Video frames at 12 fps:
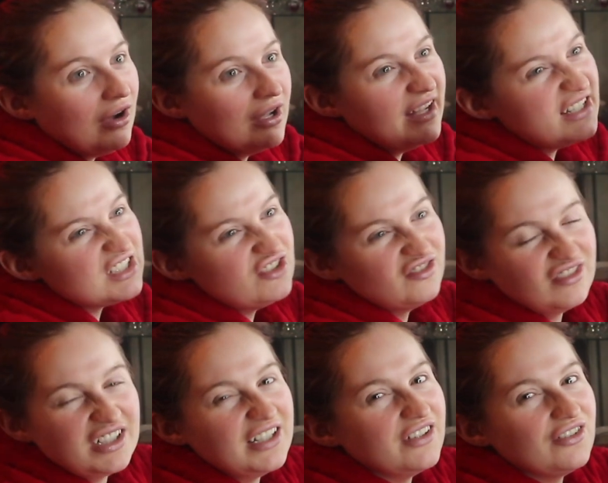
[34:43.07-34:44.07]
It's not
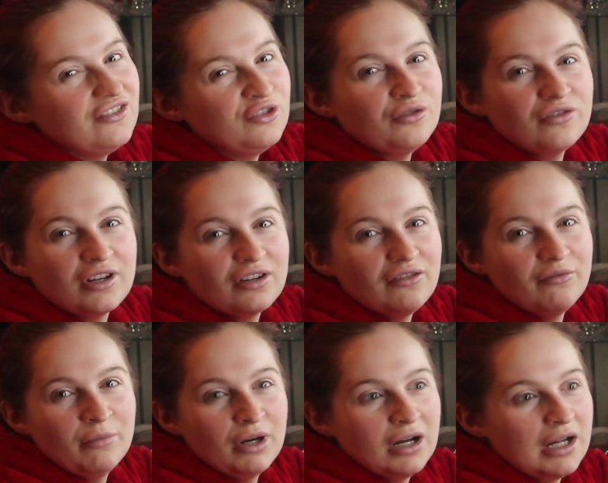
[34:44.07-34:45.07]
really at the forefront of
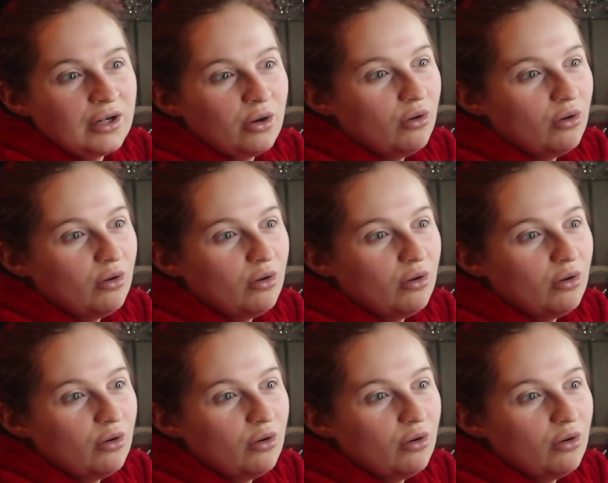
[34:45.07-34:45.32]
mine